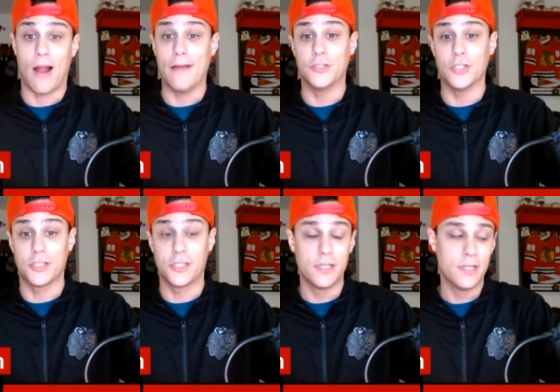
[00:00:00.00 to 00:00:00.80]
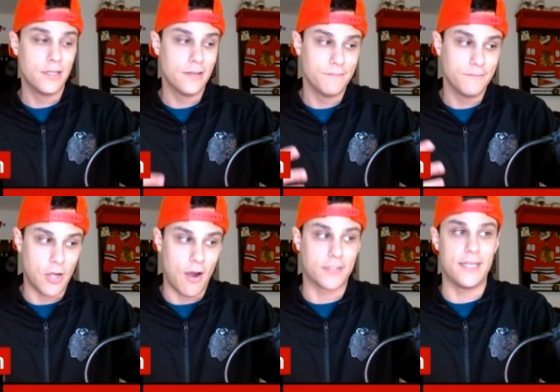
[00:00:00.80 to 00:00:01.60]
I've just
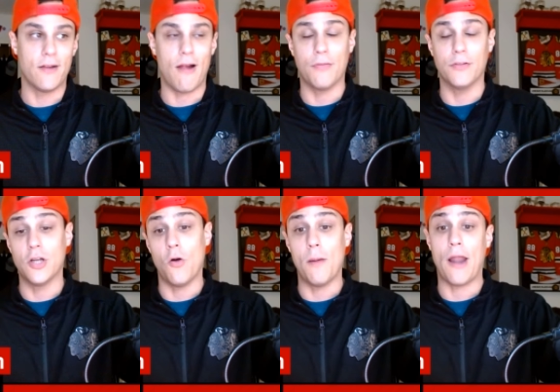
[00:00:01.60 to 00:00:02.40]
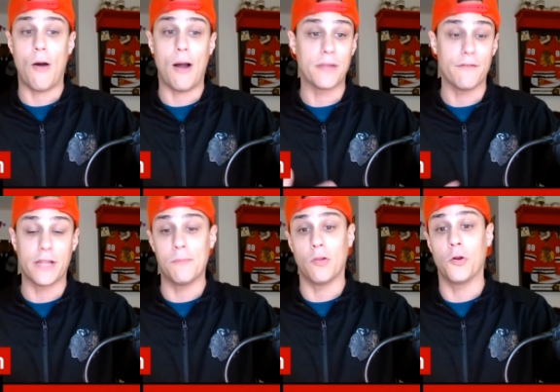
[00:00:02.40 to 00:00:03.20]
talked here on the show about how I'm
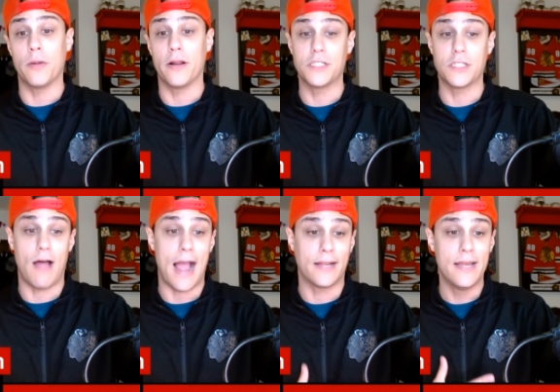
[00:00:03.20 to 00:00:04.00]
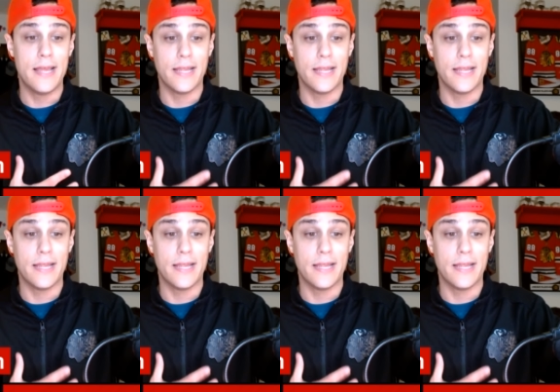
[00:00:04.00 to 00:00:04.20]
giving him a little bit of slack